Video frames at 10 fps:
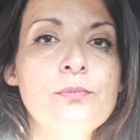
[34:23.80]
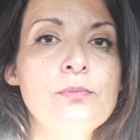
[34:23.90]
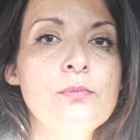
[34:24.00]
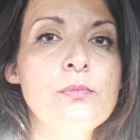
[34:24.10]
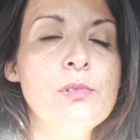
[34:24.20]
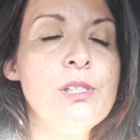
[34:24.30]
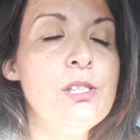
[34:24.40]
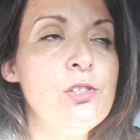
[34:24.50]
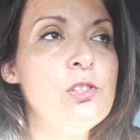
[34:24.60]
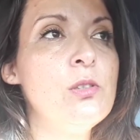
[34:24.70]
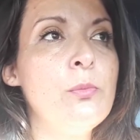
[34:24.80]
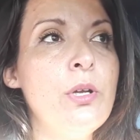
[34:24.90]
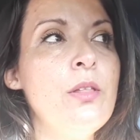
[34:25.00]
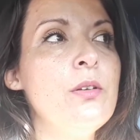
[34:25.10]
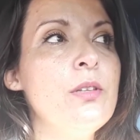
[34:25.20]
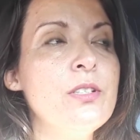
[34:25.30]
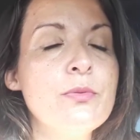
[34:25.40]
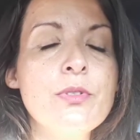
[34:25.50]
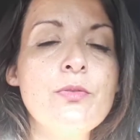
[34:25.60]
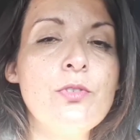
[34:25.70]
sister or brother, this
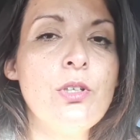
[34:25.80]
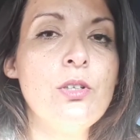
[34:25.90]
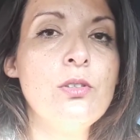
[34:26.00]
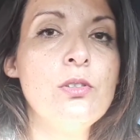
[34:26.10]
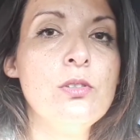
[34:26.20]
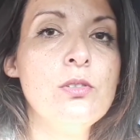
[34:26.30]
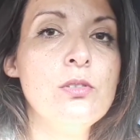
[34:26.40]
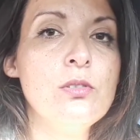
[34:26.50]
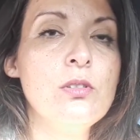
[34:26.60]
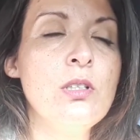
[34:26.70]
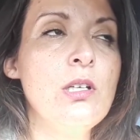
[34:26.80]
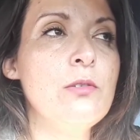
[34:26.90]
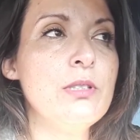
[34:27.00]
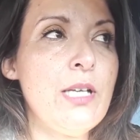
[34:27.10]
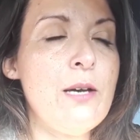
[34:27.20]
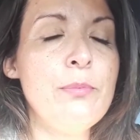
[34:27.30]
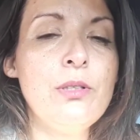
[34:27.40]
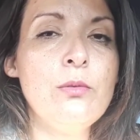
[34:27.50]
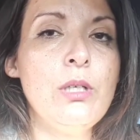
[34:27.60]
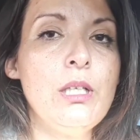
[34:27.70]
was for you. And I was happy to
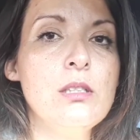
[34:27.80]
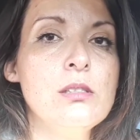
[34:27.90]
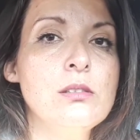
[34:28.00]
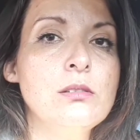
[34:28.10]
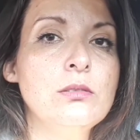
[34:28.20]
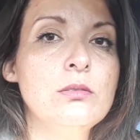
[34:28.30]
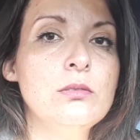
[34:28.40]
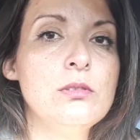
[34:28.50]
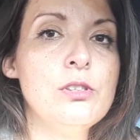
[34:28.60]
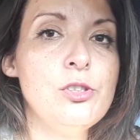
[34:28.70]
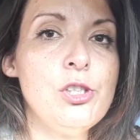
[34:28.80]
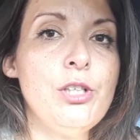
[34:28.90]
wait to share.